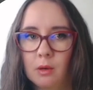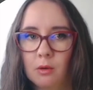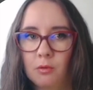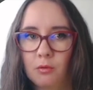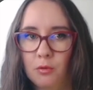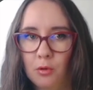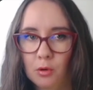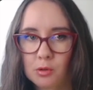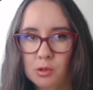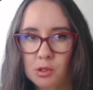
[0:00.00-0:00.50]

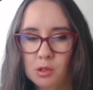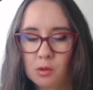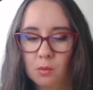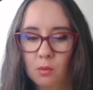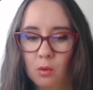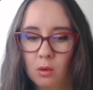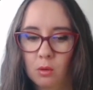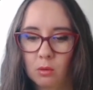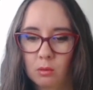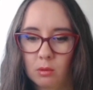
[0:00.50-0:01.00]
First of
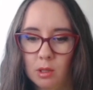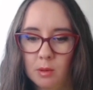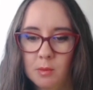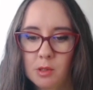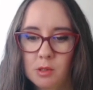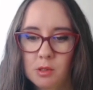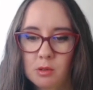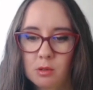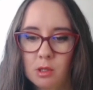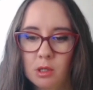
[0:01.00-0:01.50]
all,
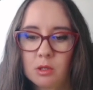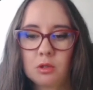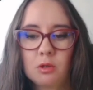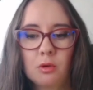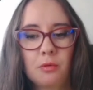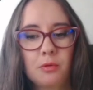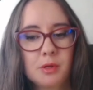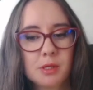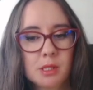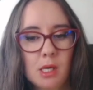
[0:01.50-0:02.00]
grammar
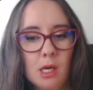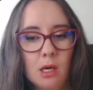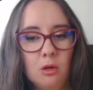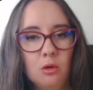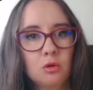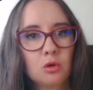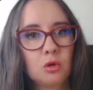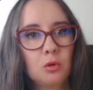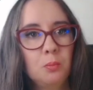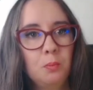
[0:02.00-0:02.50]
structure, the
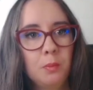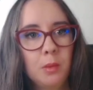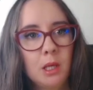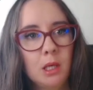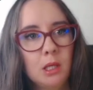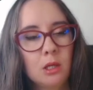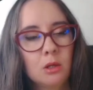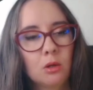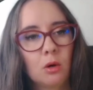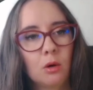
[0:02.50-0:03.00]
second,
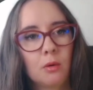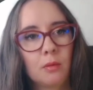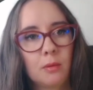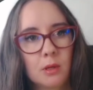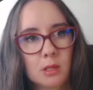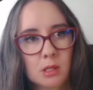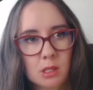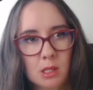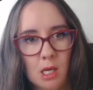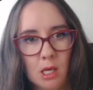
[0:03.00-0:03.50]
meaning of
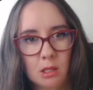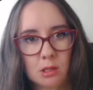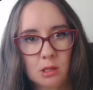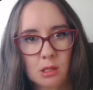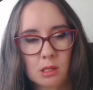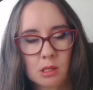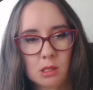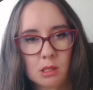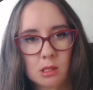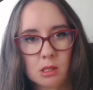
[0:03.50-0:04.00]
the
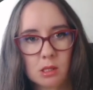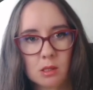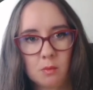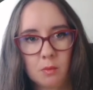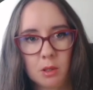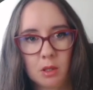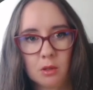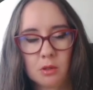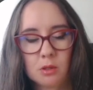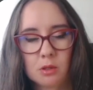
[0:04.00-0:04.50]
sentences,
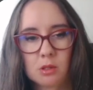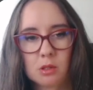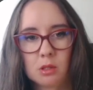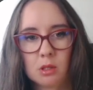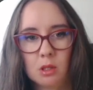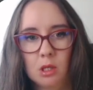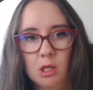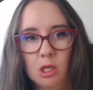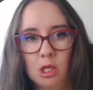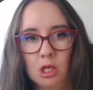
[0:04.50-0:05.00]
because
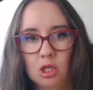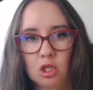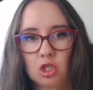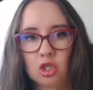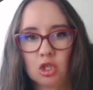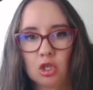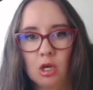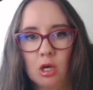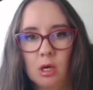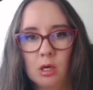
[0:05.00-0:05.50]

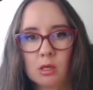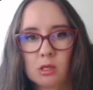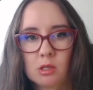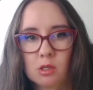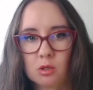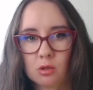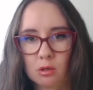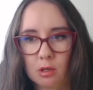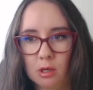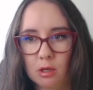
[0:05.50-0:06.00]
each
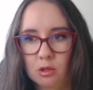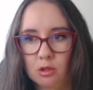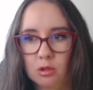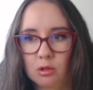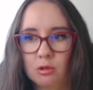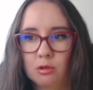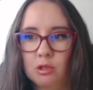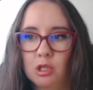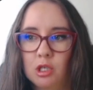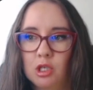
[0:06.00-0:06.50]

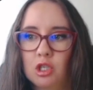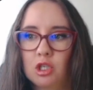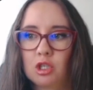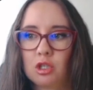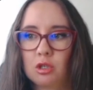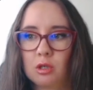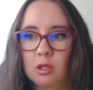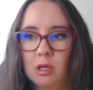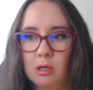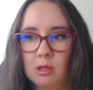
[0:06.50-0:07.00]
structure,
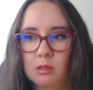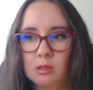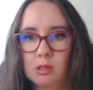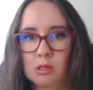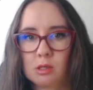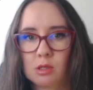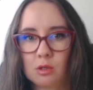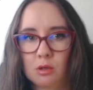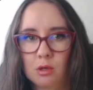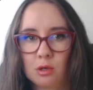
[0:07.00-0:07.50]
each
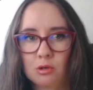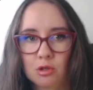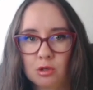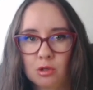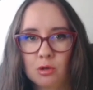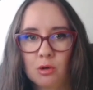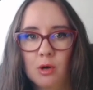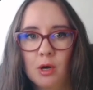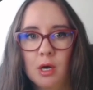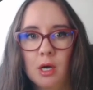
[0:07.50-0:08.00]
tense
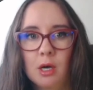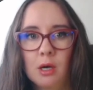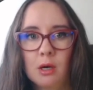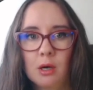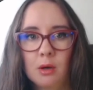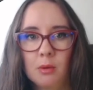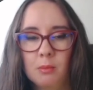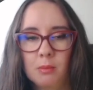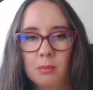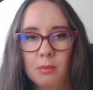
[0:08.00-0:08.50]
structure
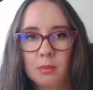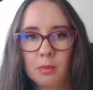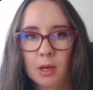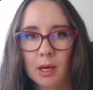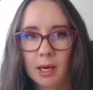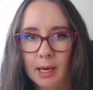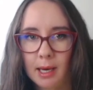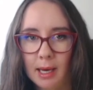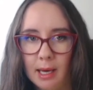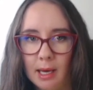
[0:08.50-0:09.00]

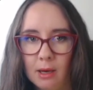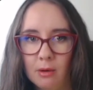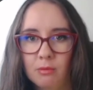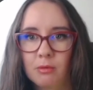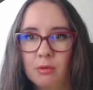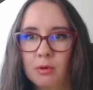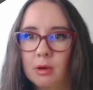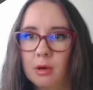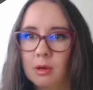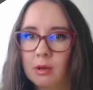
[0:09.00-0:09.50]

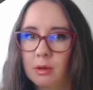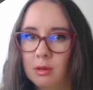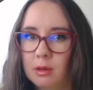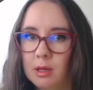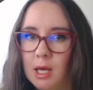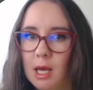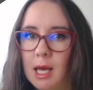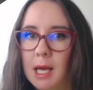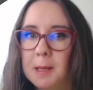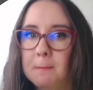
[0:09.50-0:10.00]
have
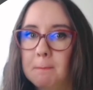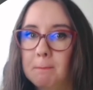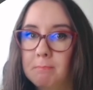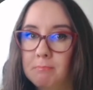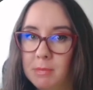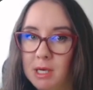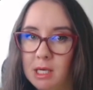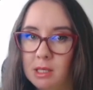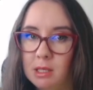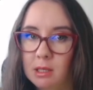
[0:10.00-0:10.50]
the
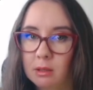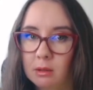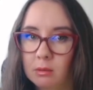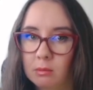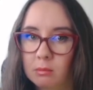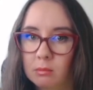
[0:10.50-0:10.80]
meaning.